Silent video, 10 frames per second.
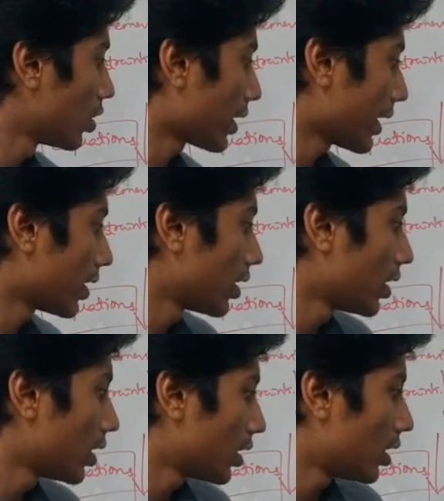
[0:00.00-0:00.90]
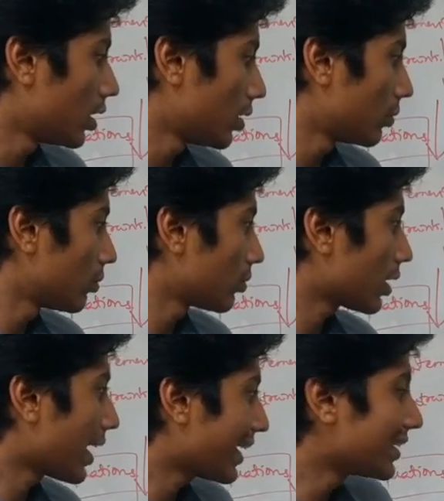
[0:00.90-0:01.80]
Okay,
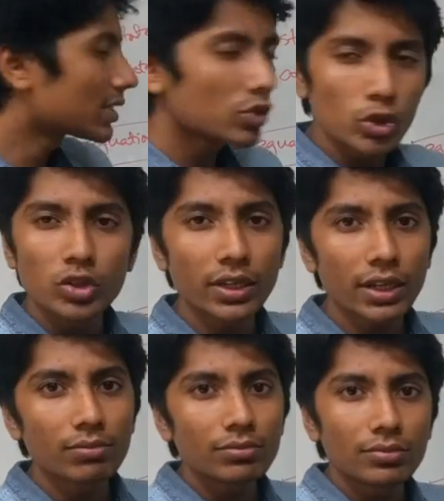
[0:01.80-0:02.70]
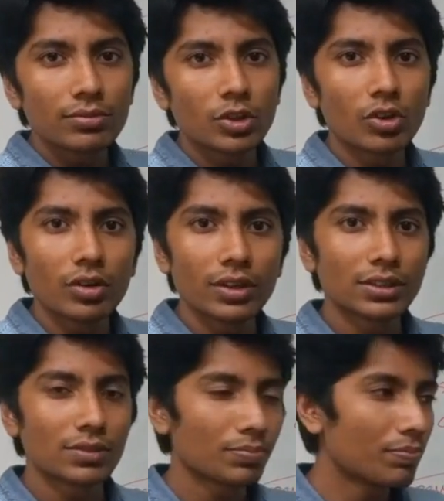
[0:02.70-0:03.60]
correctness is usually,
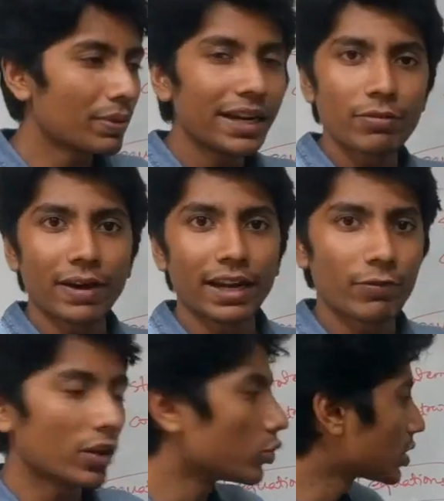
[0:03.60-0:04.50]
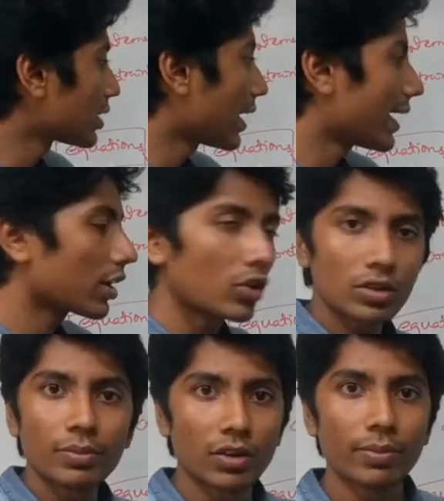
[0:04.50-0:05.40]
it's predefined. If you're using the right
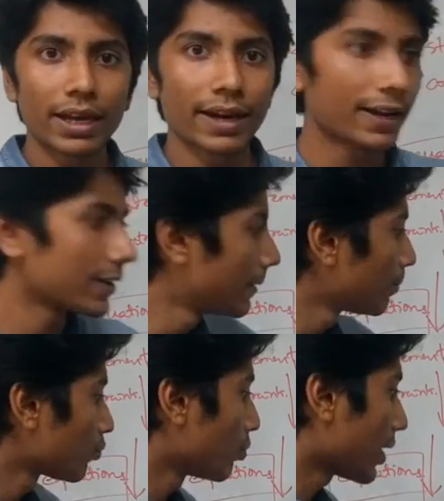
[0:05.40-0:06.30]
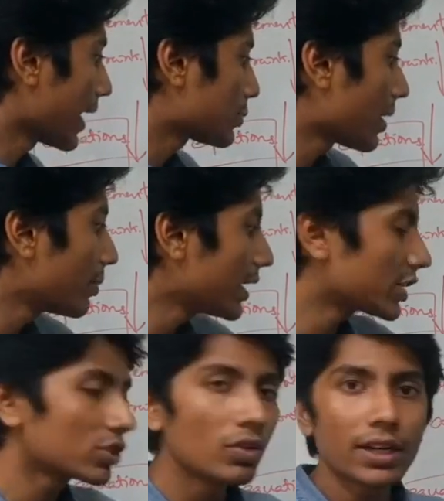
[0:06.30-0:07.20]
algorithm, it will be correct. But
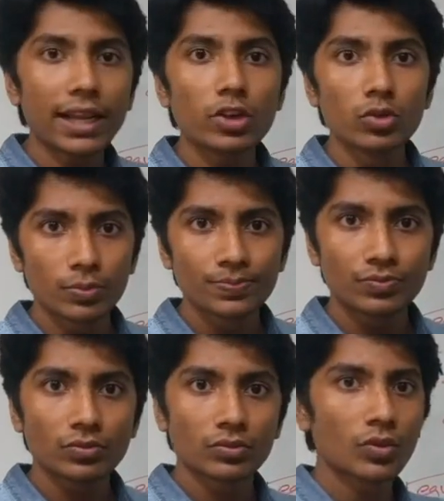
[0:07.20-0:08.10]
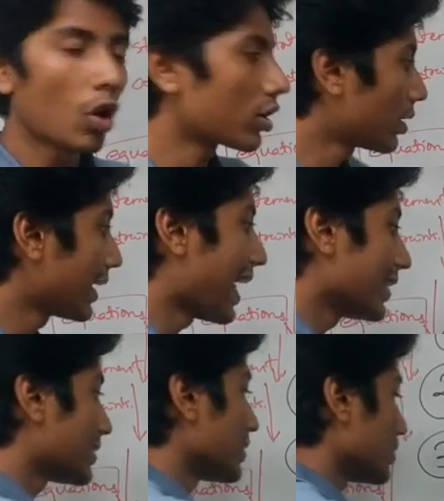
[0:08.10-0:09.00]
experimentation will tell you, or
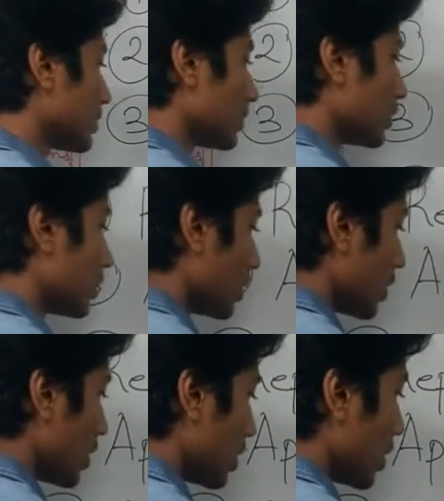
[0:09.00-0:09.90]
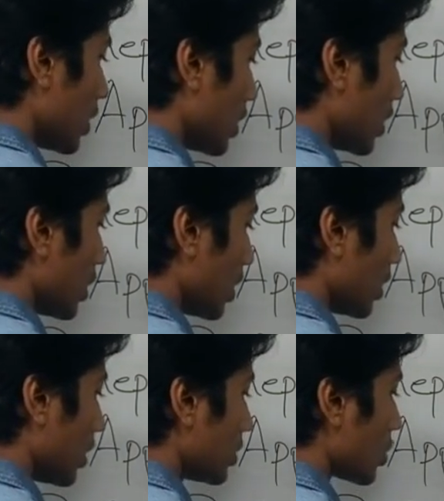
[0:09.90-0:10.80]
analysis
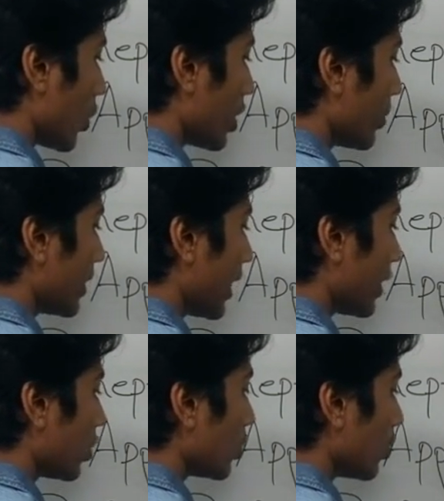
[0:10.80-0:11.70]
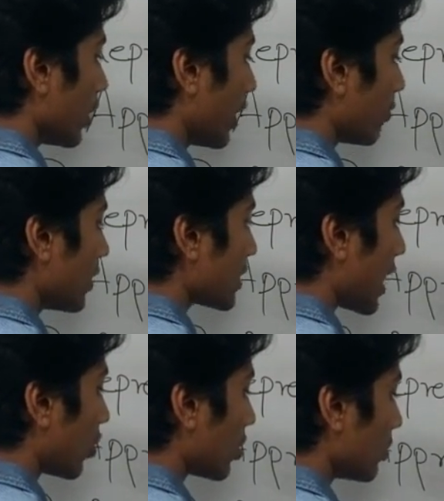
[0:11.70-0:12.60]
is going to be telling you if this
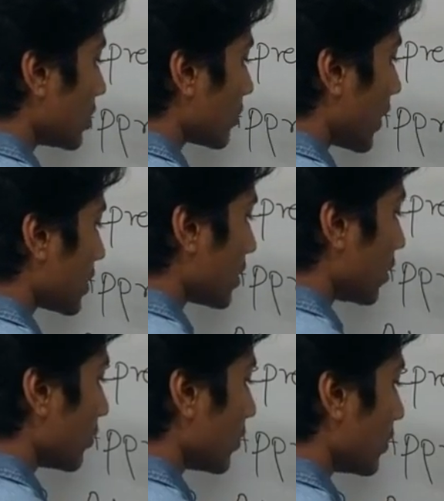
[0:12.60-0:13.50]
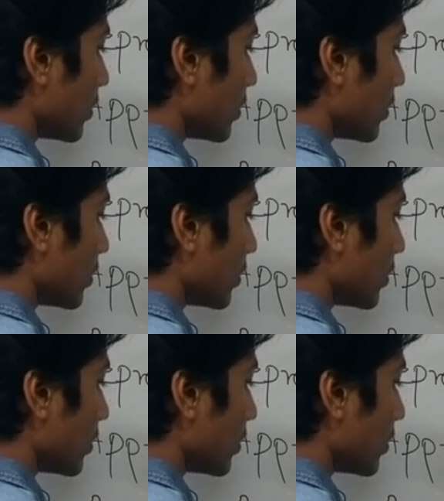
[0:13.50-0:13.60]
algorithm is fast enough.